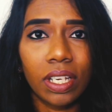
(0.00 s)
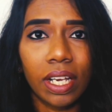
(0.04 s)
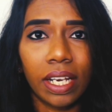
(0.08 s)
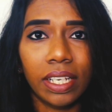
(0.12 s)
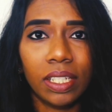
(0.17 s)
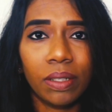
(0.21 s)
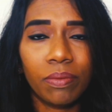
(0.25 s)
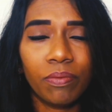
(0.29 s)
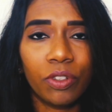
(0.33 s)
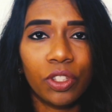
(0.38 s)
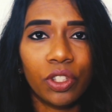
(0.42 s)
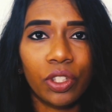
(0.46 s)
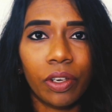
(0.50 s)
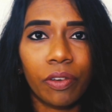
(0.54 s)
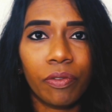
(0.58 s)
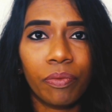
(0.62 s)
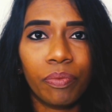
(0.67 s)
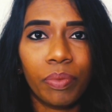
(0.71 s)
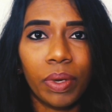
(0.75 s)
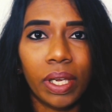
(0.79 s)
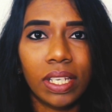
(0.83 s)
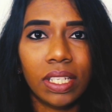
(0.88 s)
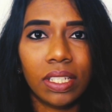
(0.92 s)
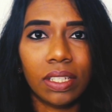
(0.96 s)
item which I
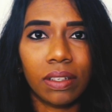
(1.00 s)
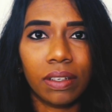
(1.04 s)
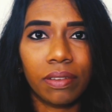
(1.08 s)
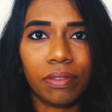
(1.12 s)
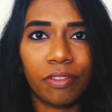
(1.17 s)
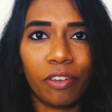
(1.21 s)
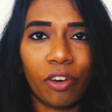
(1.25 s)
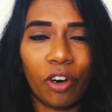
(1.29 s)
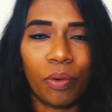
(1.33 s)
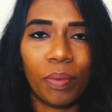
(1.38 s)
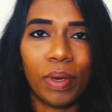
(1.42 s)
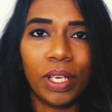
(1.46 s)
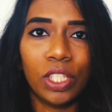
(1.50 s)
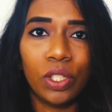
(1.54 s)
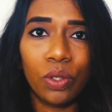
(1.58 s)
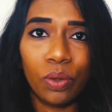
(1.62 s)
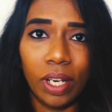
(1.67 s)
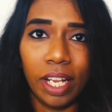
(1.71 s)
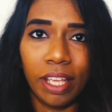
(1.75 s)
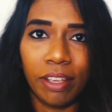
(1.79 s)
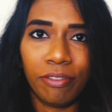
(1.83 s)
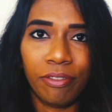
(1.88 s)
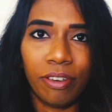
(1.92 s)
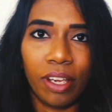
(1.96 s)
picked for my
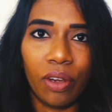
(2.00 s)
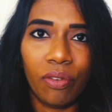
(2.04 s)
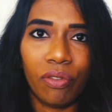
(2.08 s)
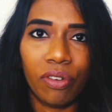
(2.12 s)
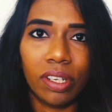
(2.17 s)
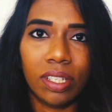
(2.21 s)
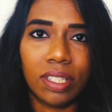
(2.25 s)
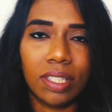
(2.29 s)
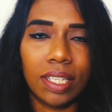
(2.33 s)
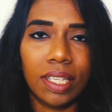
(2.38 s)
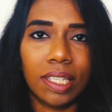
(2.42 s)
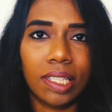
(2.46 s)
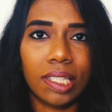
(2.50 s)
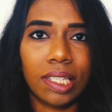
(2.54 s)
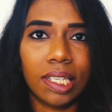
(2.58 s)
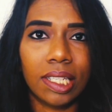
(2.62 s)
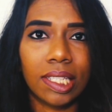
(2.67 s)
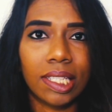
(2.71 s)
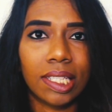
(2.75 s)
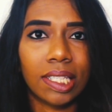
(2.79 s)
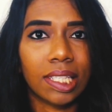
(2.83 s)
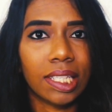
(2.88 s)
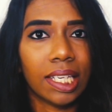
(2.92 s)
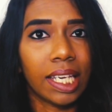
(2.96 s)
July favorites is a
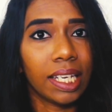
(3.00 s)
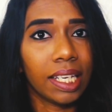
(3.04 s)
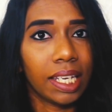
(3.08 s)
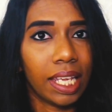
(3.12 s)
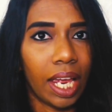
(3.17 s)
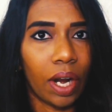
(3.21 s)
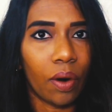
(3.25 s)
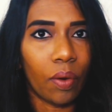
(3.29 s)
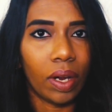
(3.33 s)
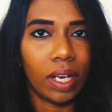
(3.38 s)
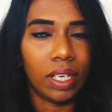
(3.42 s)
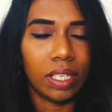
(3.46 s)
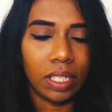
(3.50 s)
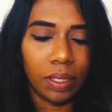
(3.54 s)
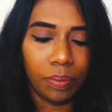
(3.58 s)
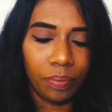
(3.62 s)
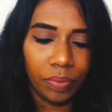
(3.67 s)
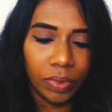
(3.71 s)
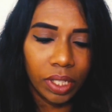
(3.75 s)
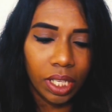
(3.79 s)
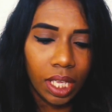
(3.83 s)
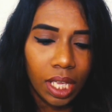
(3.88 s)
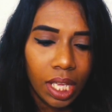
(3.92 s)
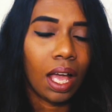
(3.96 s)
skincare item.
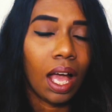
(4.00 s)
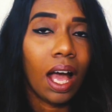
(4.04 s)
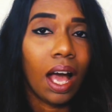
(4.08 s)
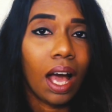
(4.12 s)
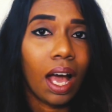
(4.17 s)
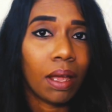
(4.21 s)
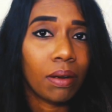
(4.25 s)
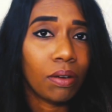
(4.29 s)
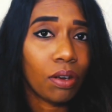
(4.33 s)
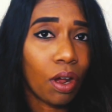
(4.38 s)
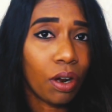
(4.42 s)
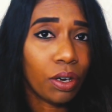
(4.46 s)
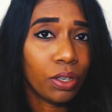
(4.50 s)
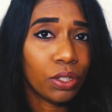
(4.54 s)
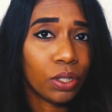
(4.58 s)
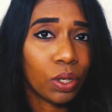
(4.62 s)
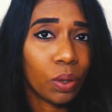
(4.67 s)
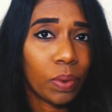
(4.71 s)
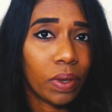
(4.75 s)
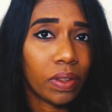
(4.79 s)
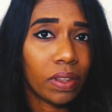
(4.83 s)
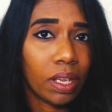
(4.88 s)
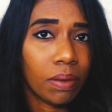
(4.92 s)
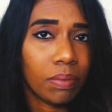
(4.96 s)
Not
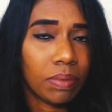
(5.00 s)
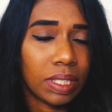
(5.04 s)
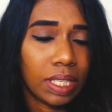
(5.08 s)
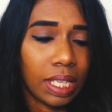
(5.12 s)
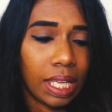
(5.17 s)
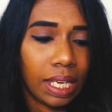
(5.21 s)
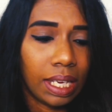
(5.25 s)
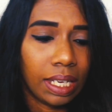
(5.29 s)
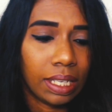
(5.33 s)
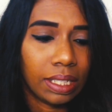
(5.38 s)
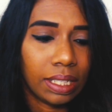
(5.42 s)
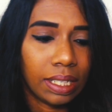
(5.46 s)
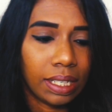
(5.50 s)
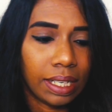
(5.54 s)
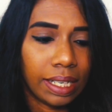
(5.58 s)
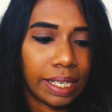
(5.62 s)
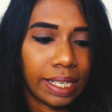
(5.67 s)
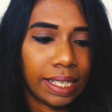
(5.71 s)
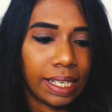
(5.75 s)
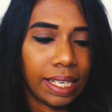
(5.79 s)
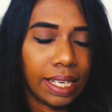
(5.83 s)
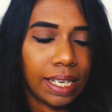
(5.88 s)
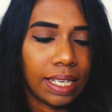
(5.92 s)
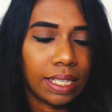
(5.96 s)
sure whether I'm saying it
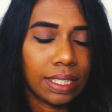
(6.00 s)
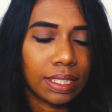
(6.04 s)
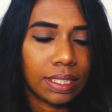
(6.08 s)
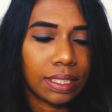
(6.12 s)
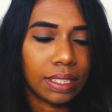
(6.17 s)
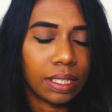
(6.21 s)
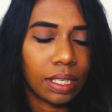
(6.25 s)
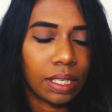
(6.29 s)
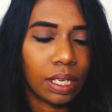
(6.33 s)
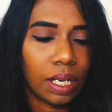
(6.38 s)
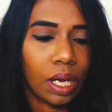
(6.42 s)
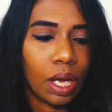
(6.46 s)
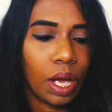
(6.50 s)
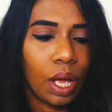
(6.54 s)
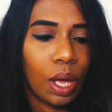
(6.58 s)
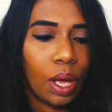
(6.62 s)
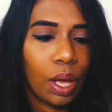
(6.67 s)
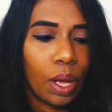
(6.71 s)
correctly. It's the